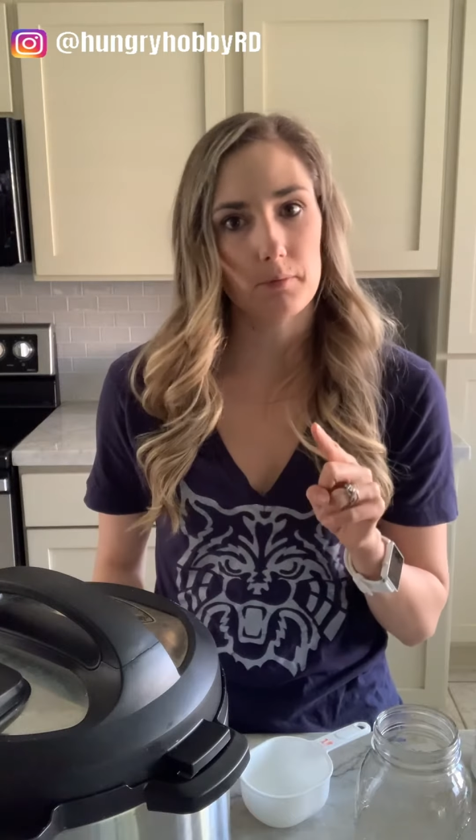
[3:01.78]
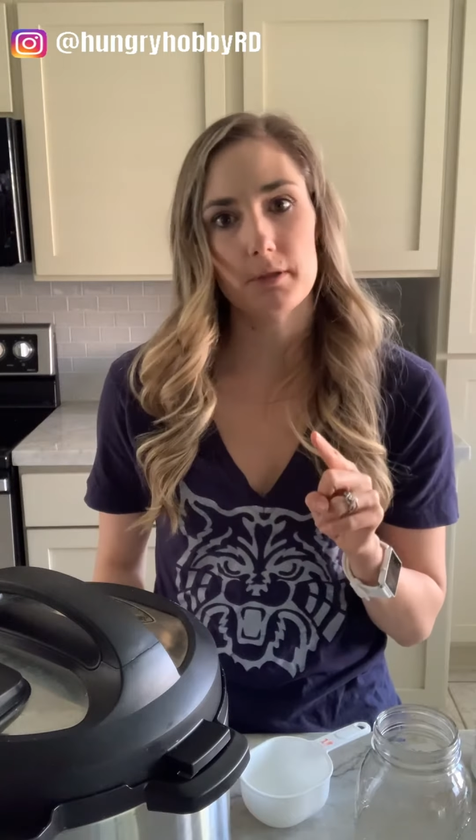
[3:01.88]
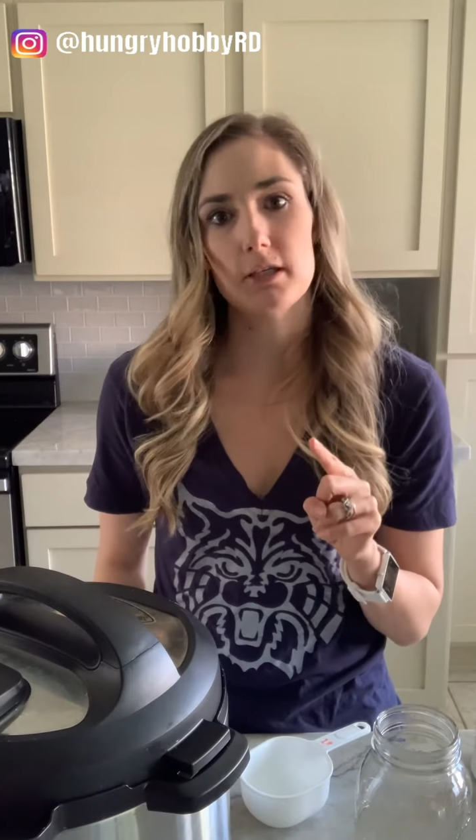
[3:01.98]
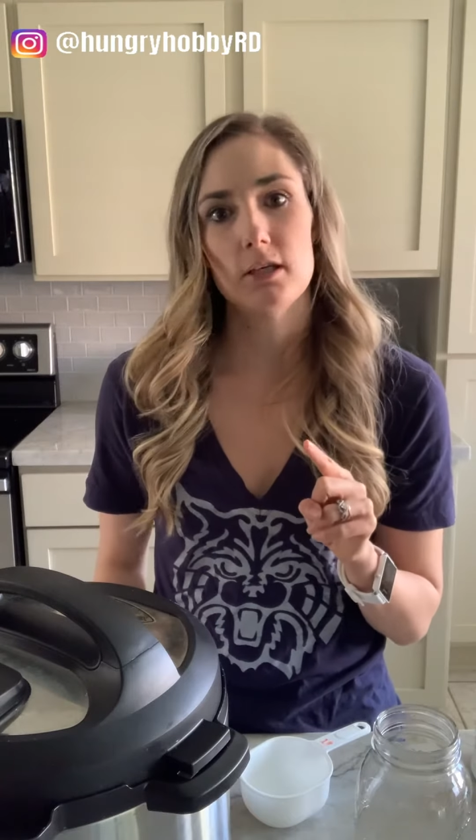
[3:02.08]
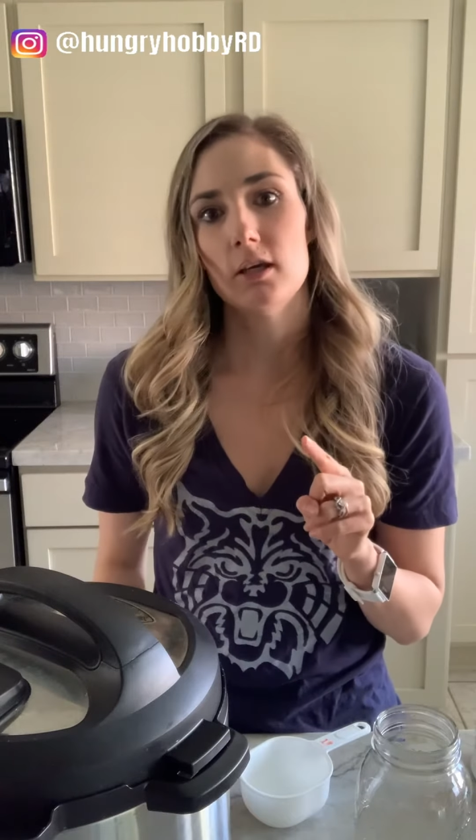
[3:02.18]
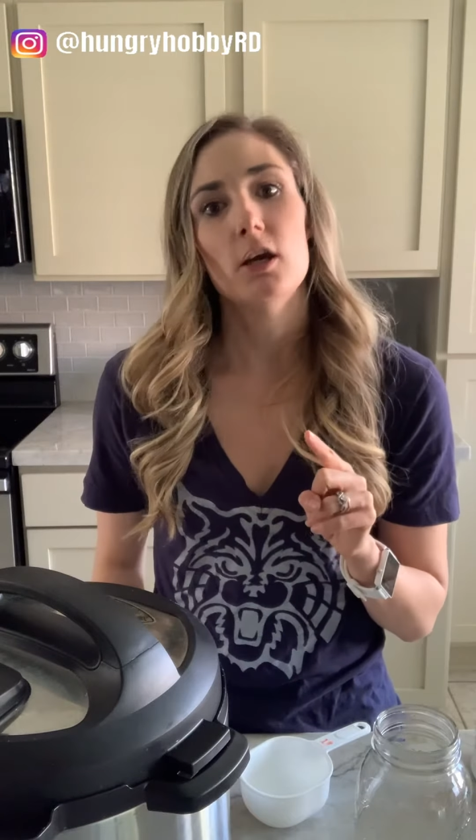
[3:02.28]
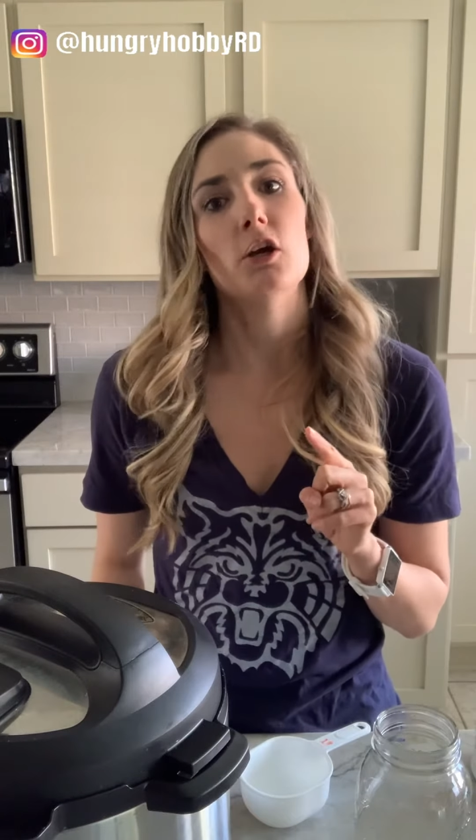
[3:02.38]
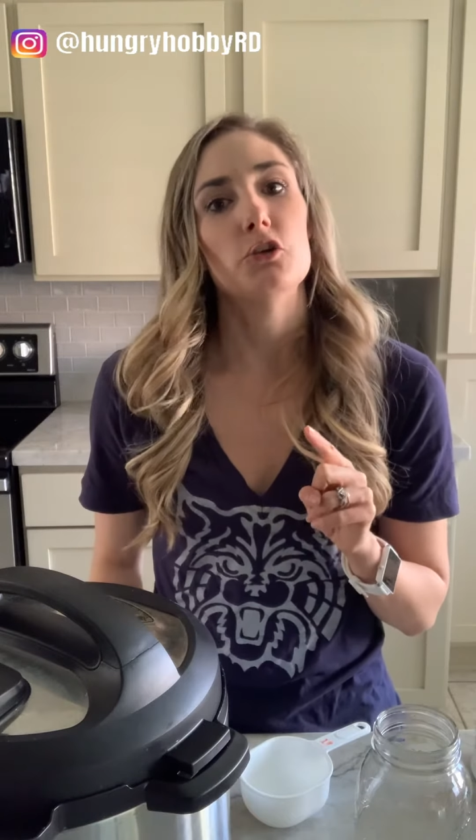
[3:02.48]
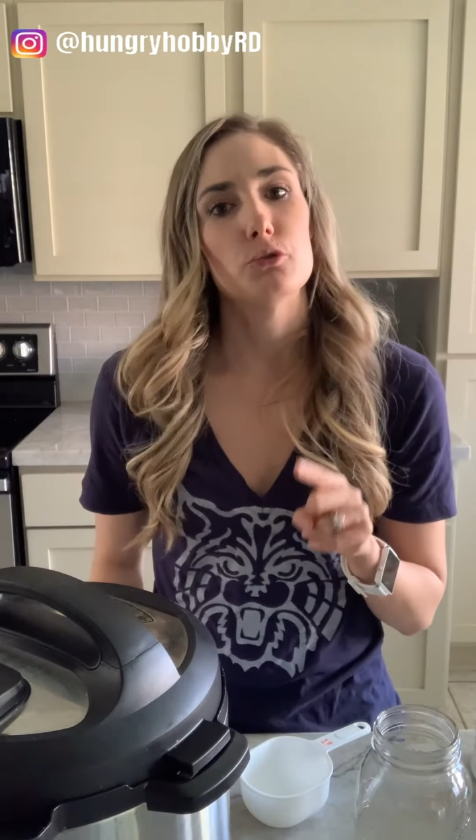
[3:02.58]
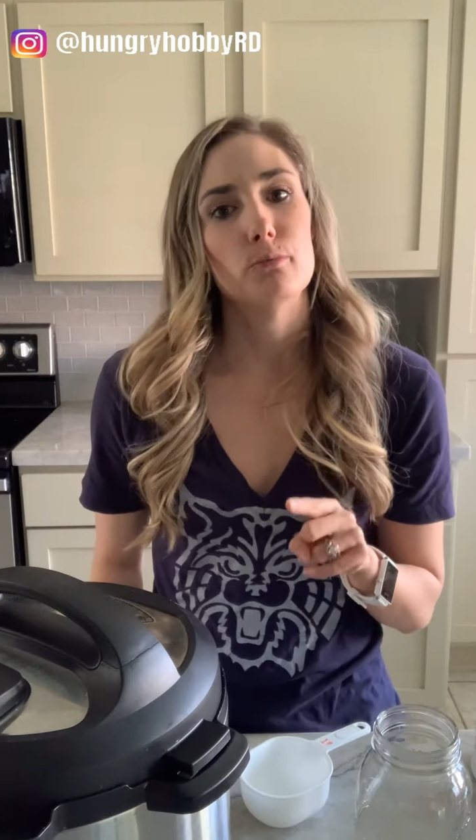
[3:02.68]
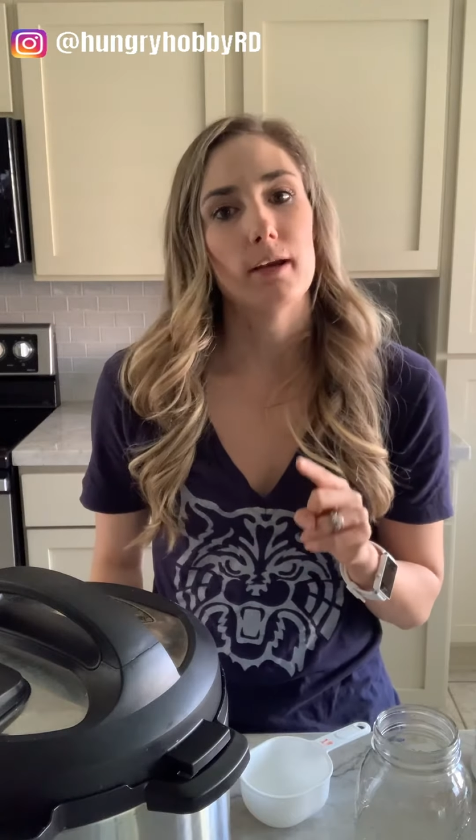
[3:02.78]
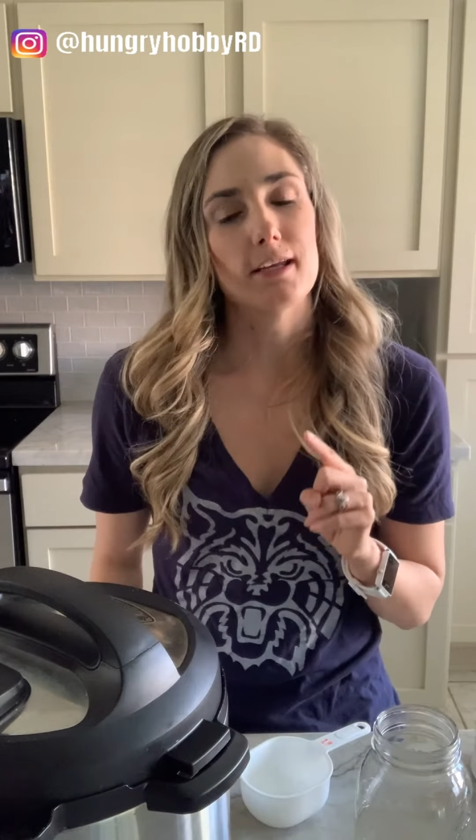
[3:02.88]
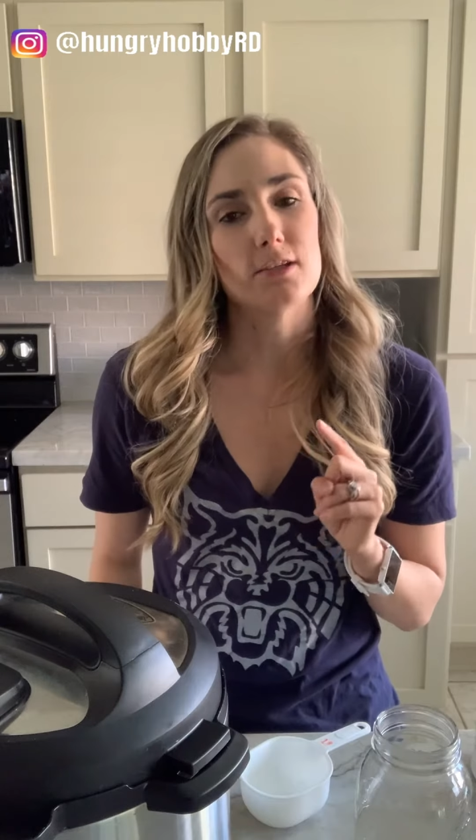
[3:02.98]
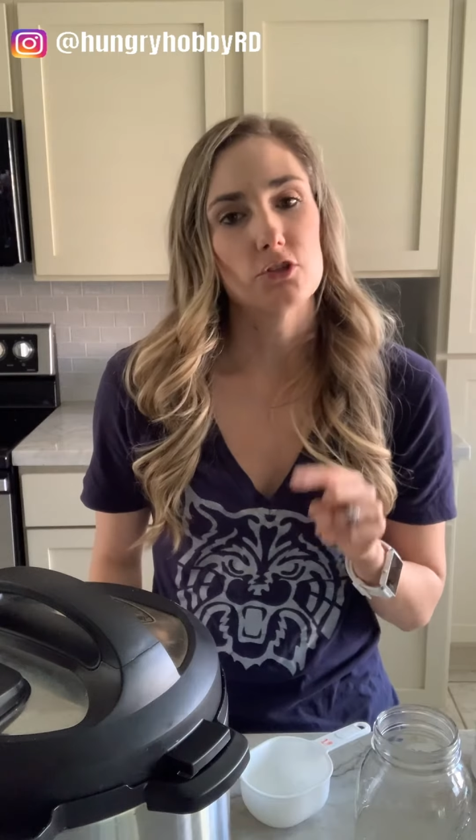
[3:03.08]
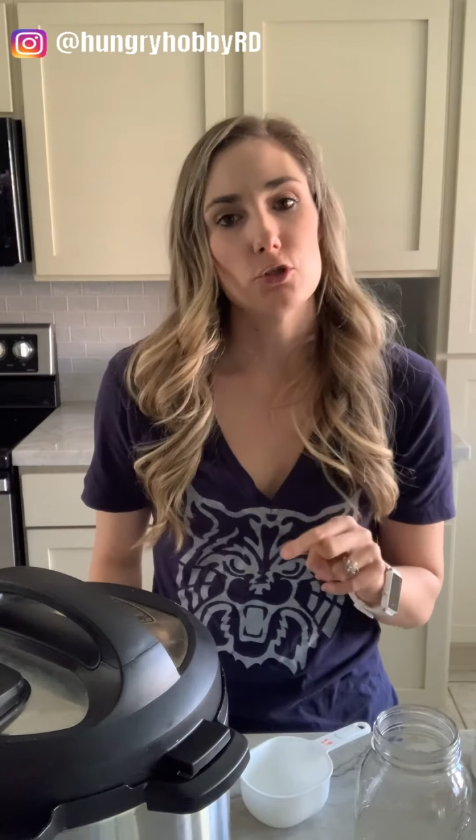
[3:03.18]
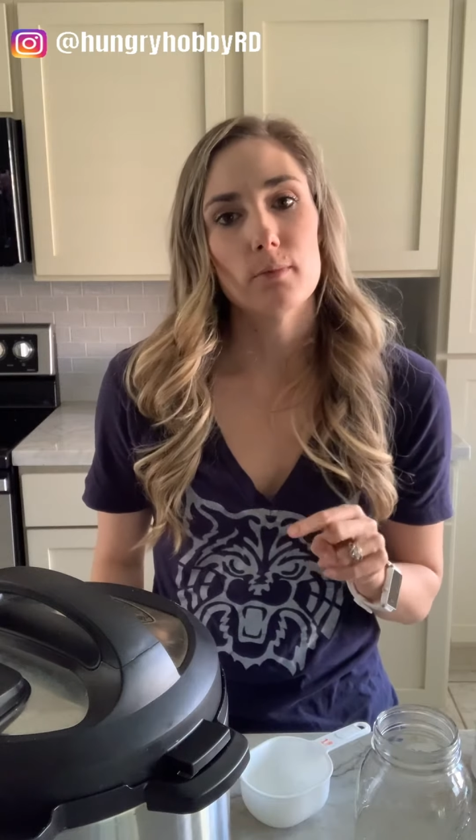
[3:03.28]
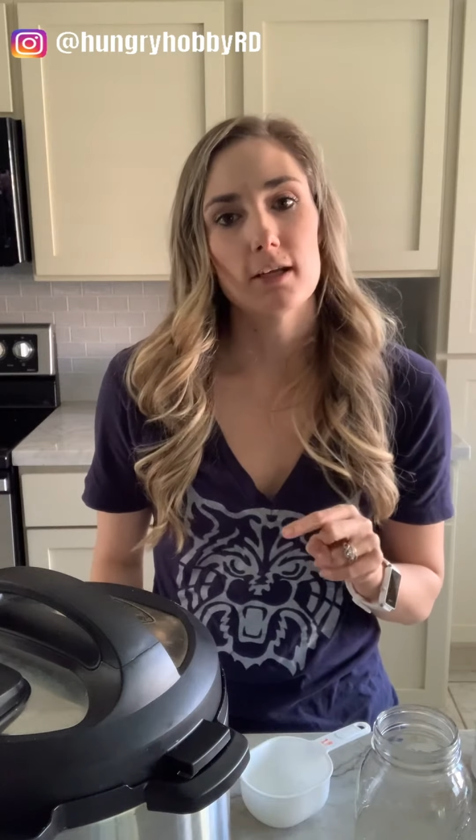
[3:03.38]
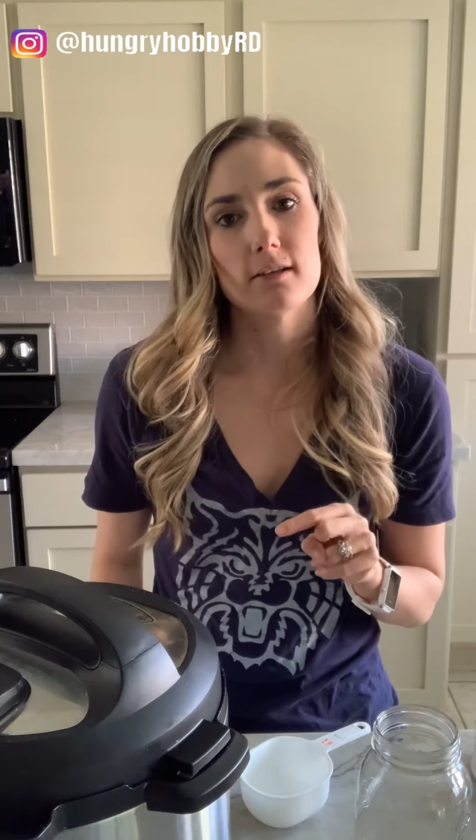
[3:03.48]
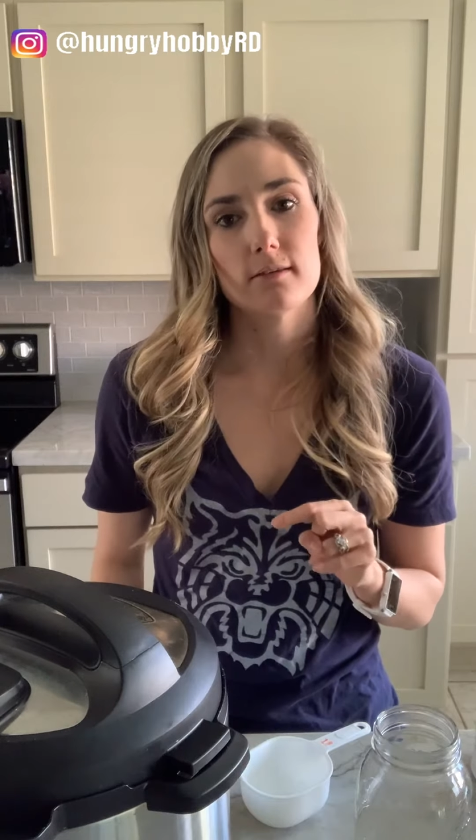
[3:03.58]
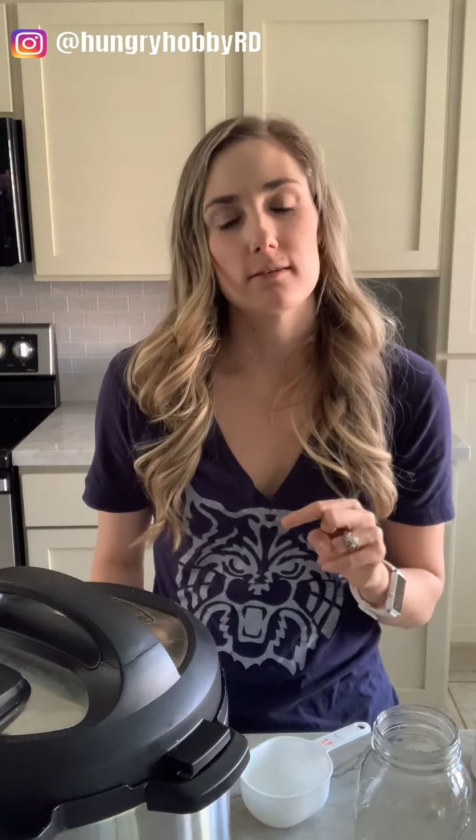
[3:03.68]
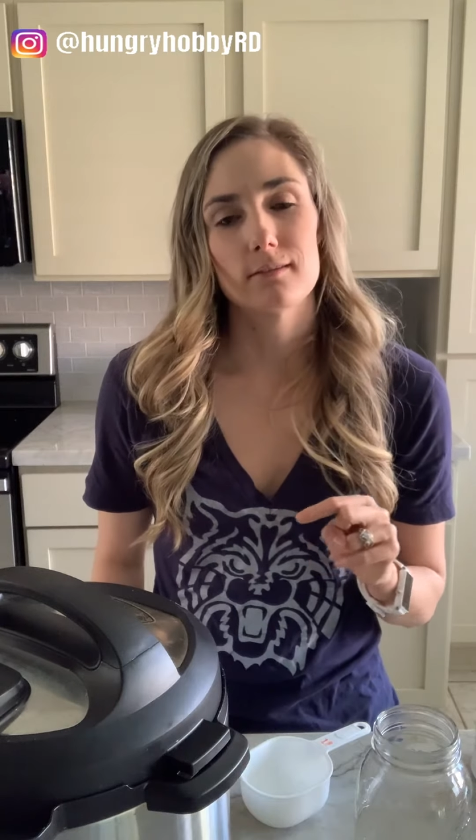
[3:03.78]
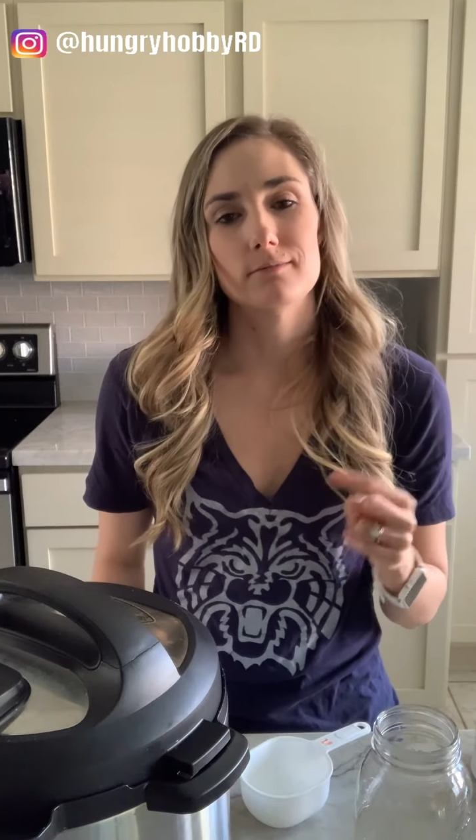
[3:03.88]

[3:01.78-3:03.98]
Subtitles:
be ready in 2 minutes.